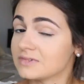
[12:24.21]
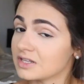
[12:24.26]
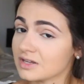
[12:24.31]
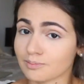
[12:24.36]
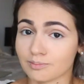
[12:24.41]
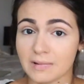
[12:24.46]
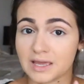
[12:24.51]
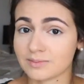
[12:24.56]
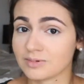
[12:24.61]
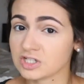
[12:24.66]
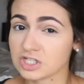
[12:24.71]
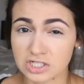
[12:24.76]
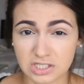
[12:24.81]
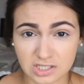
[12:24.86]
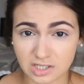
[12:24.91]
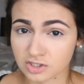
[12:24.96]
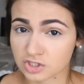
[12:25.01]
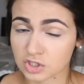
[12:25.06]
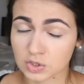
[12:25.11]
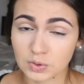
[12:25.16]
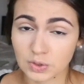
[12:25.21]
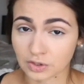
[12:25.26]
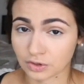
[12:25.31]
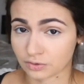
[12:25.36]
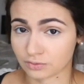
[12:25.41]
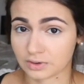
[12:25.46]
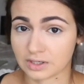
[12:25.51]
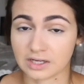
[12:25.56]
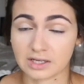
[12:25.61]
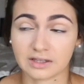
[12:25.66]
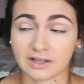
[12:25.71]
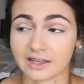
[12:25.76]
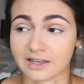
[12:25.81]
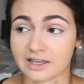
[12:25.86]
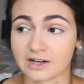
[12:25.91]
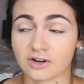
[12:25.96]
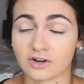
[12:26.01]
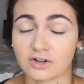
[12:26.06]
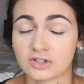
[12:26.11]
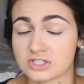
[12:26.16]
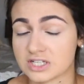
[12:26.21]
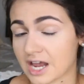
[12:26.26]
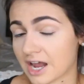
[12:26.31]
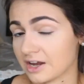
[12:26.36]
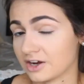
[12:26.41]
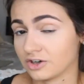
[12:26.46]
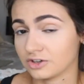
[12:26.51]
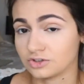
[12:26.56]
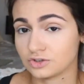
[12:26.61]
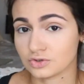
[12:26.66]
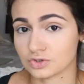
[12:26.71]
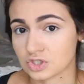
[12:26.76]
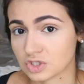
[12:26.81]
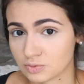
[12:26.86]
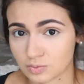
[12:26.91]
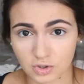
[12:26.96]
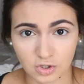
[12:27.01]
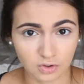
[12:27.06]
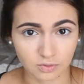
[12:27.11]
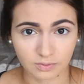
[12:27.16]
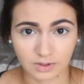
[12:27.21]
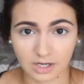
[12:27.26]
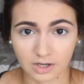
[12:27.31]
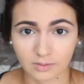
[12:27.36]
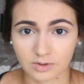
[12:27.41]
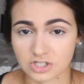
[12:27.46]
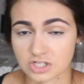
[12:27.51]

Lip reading: maybe she's done 2 or 3 like in her entire YouTube career,